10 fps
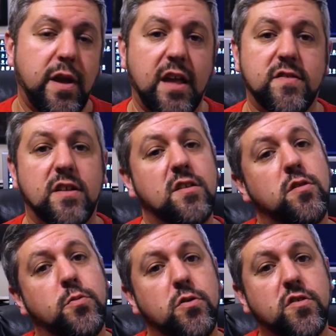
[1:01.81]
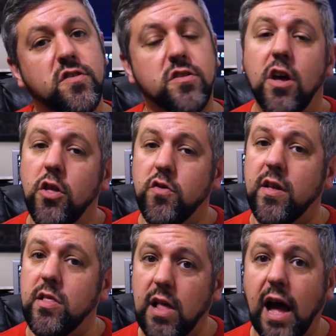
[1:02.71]
your hands on another person, there's a
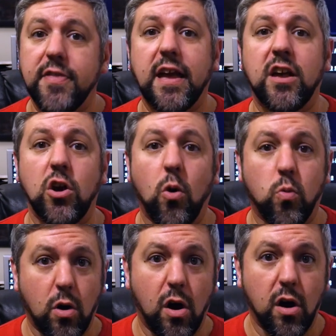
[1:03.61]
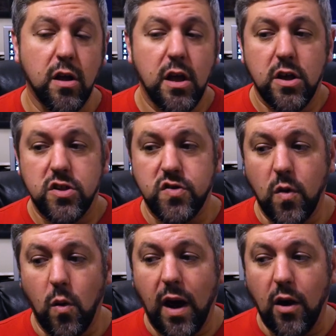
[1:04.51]
lot that can go wrong.
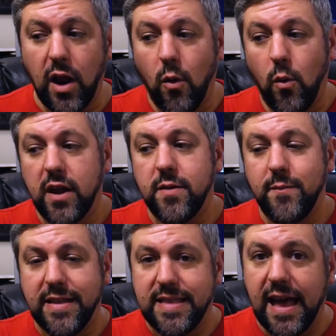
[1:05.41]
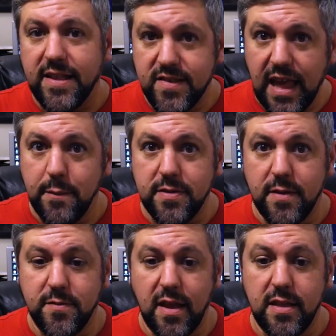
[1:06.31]
So I, I want to make that statement
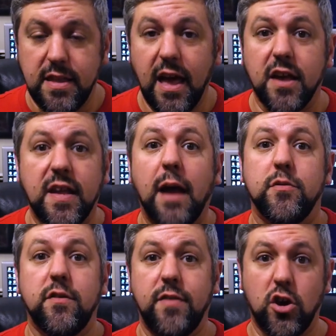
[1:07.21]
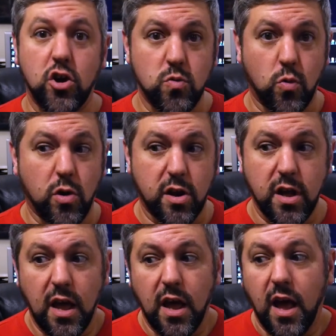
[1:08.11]
of saying, yes, I believe they could work.
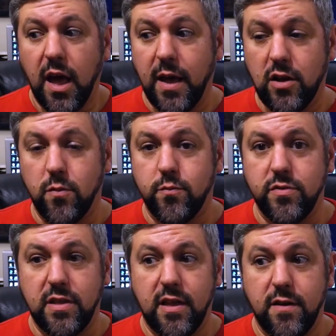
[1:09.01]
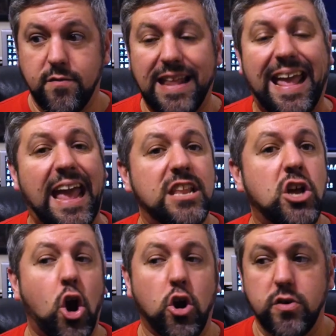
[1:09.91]
I don't believe that any
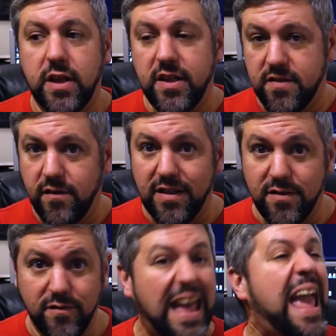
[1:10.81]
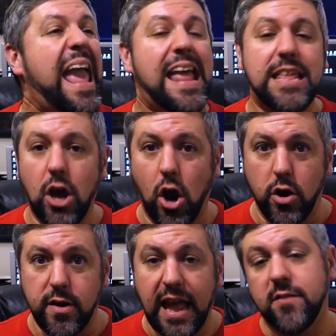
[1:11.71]
art is definitive. Any
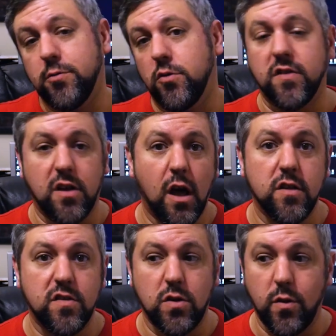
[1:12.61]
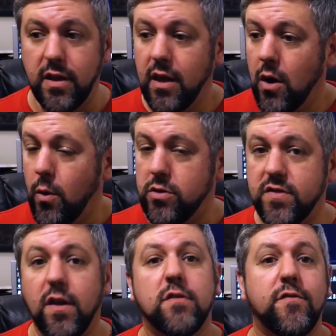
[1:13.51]
art has pros and cons to it, whether
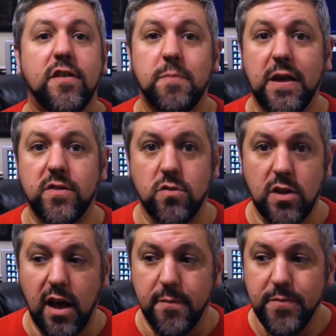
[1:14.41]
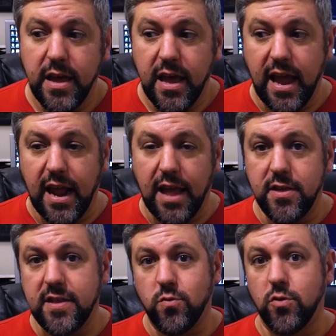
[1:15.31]
self defense based or not. And I
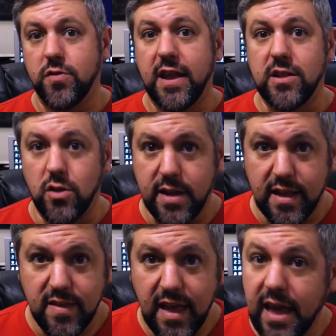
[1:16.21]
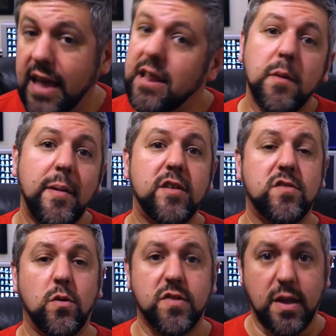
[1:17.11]
think it's worth taking a look at today, and MMA
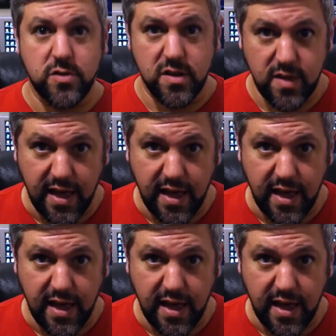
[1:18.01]
is no exception to